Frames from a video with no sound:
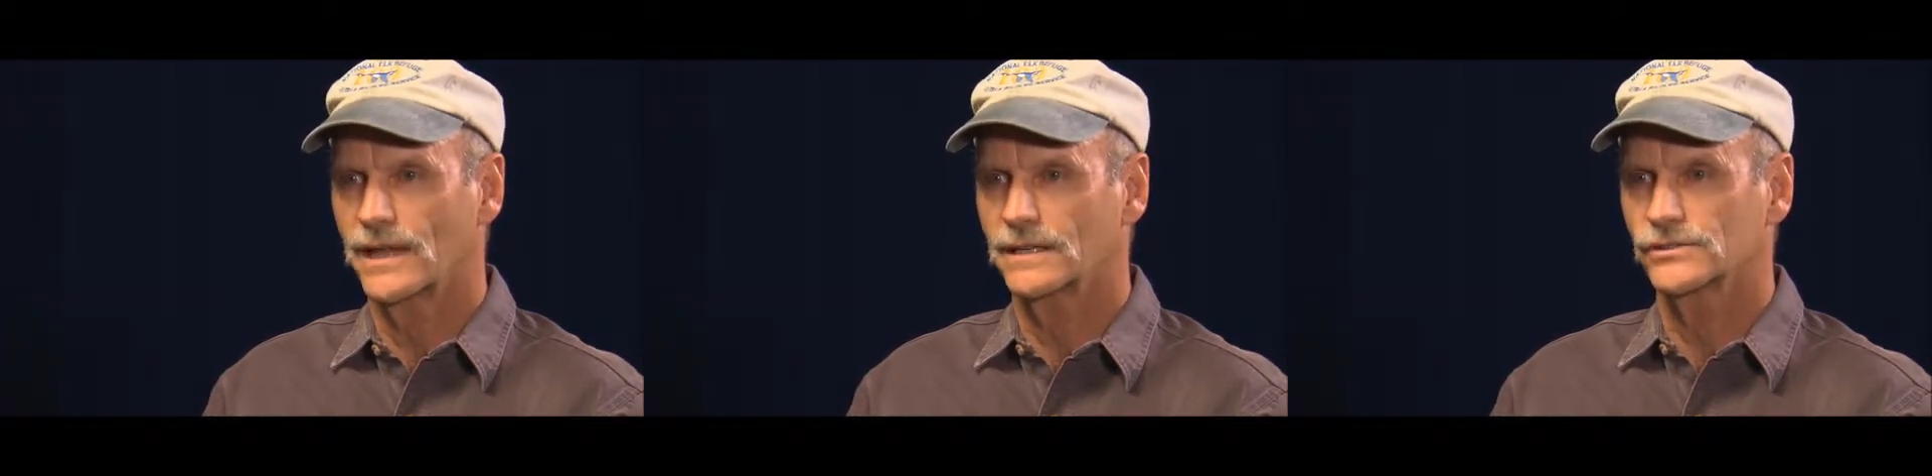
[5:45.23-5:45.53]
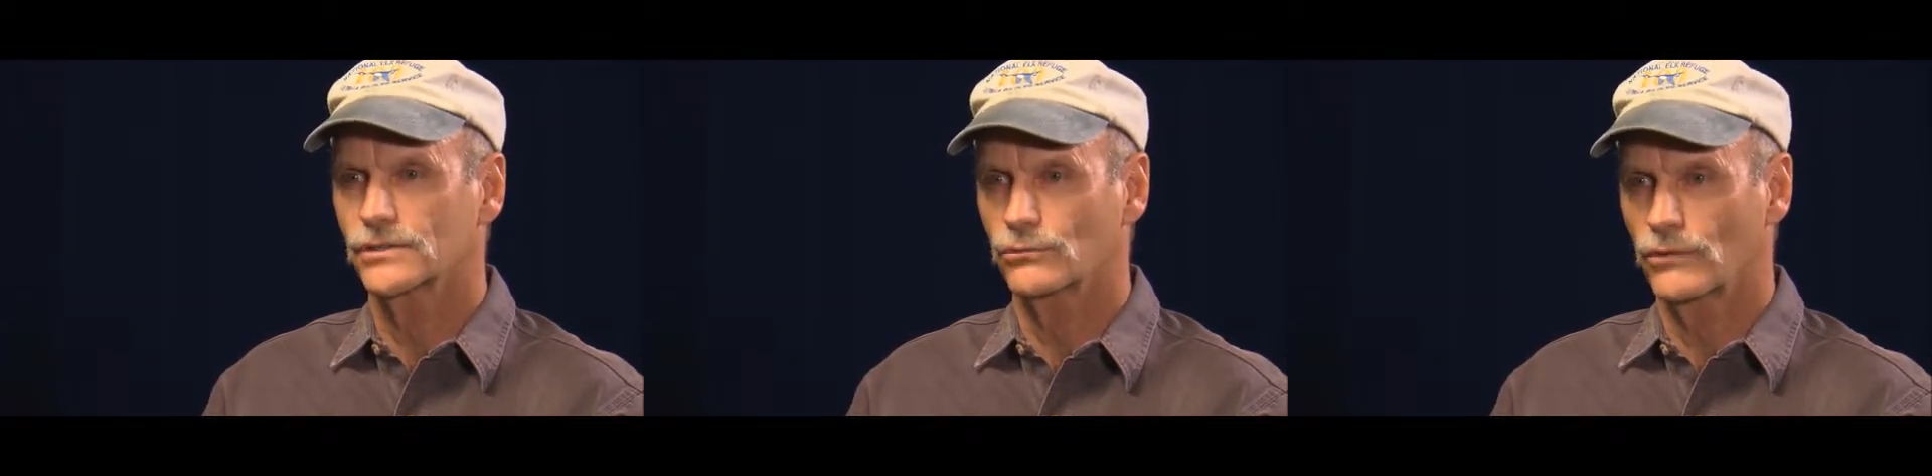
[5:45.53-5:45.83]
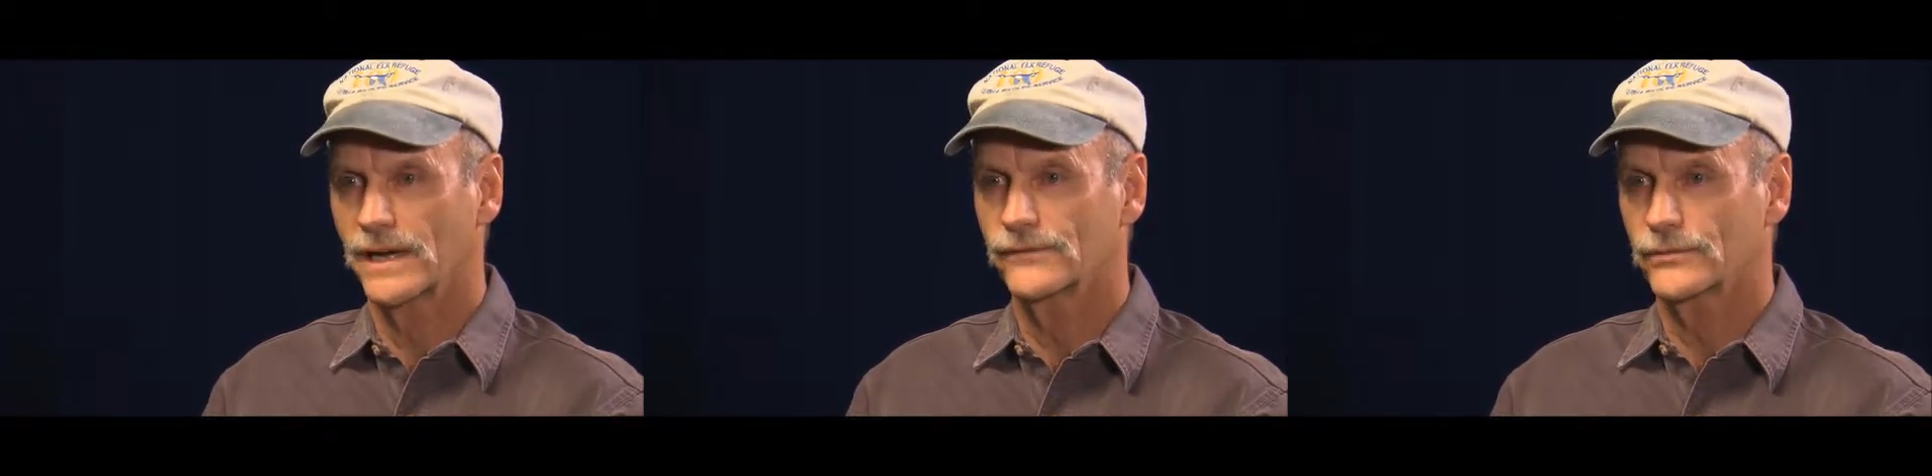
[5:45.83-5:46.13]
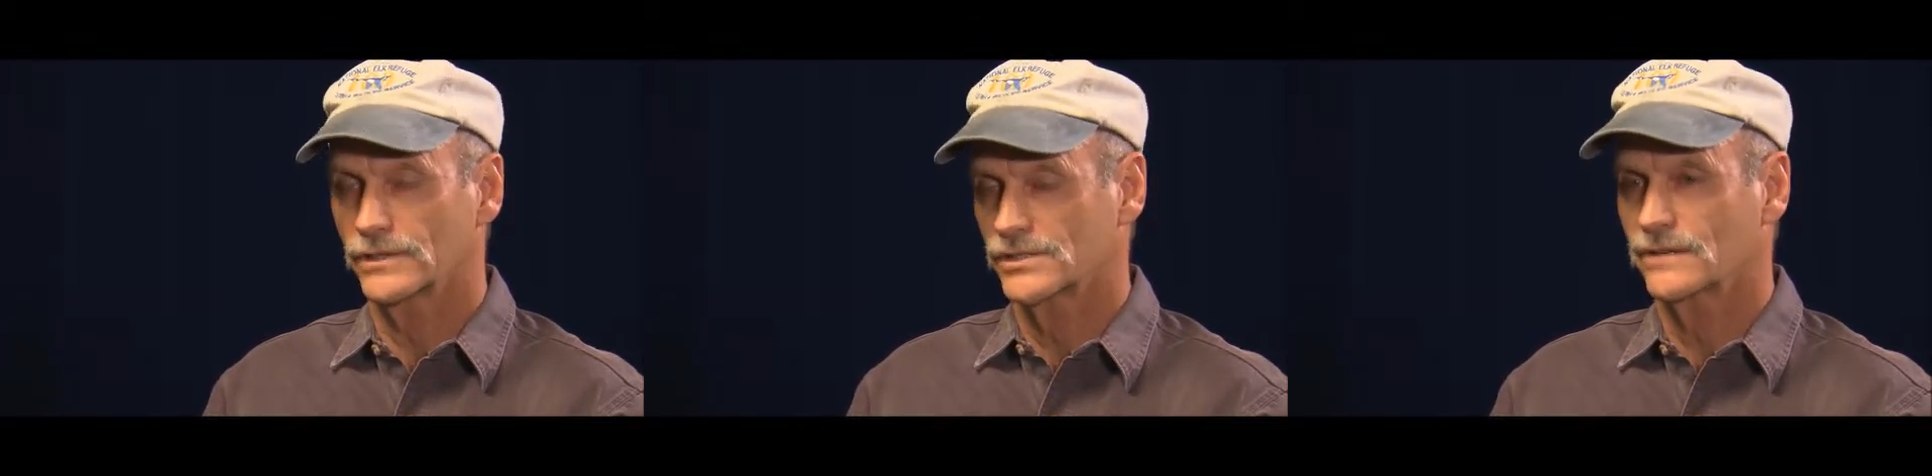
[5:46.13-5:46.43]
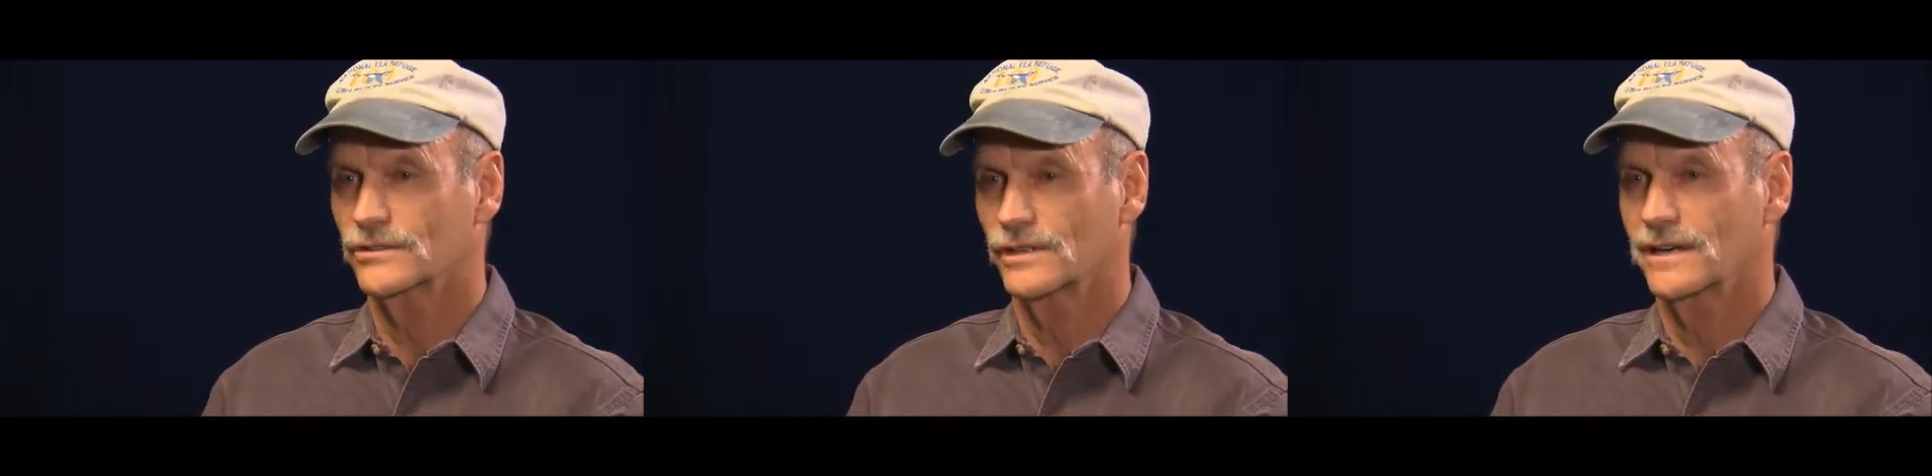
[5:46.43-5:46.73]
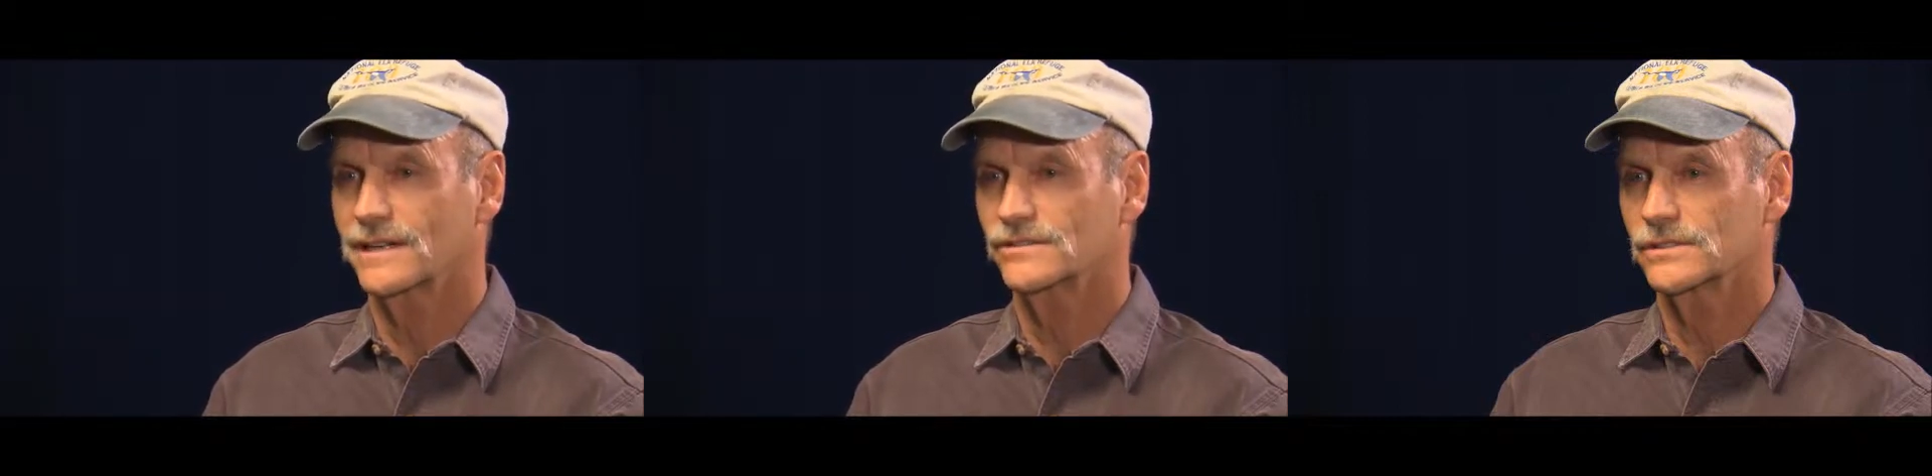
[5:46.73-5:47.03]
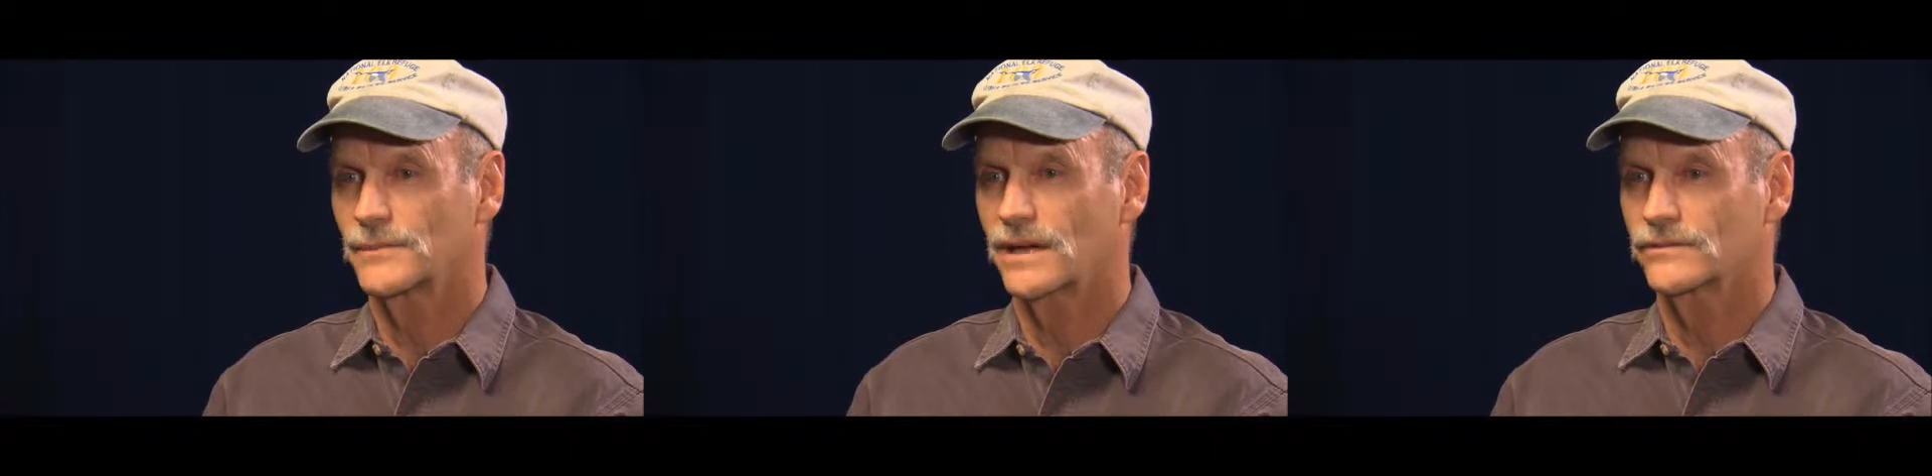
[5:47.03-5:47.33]
that is to write for a general audience
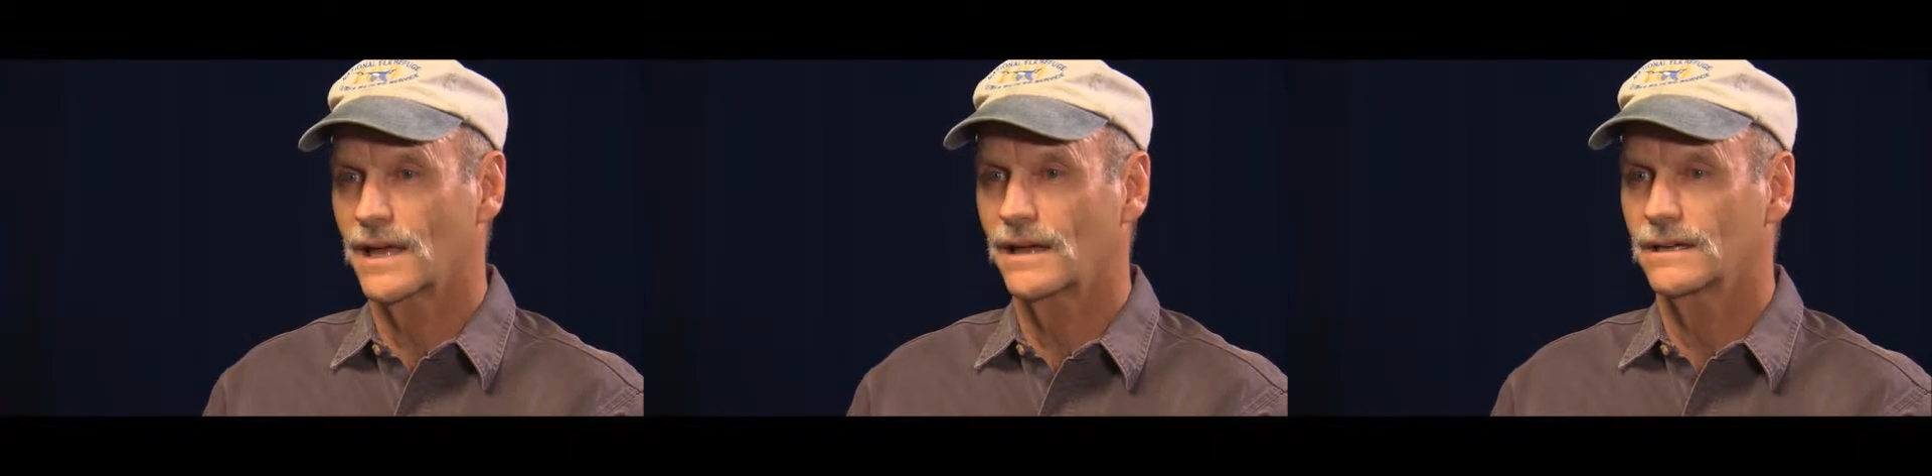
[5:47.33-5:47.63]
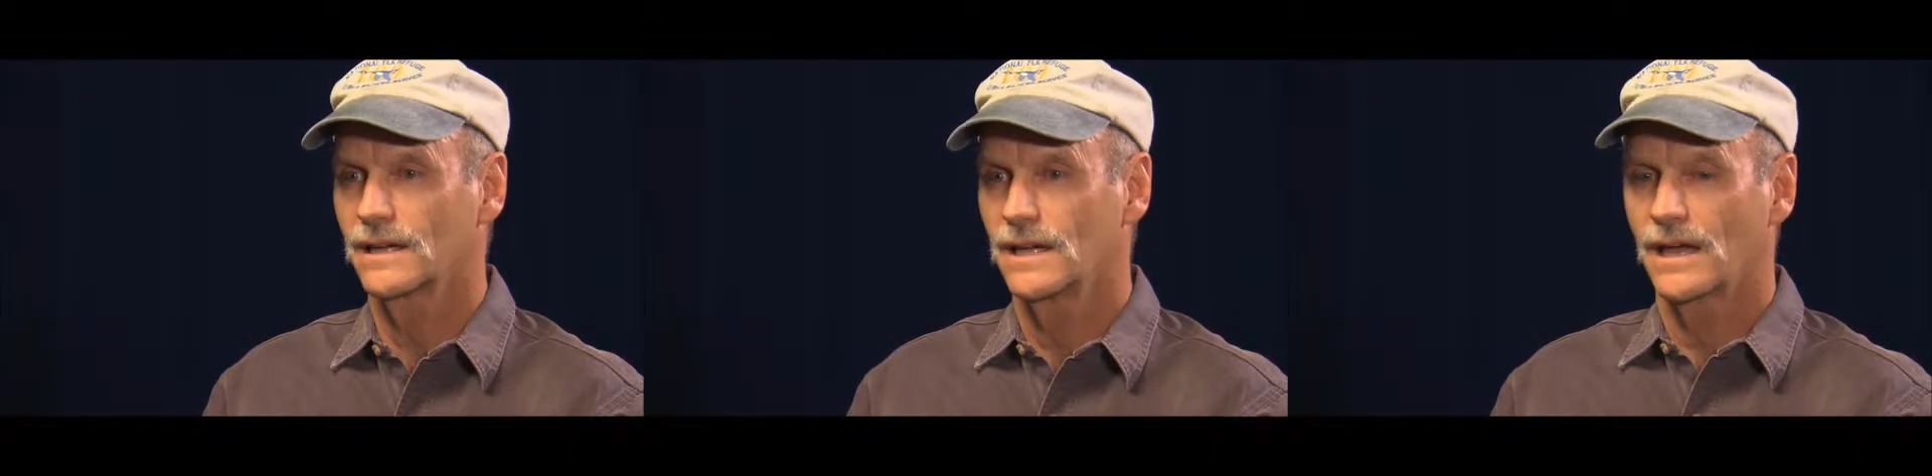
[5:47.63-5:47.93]
about that,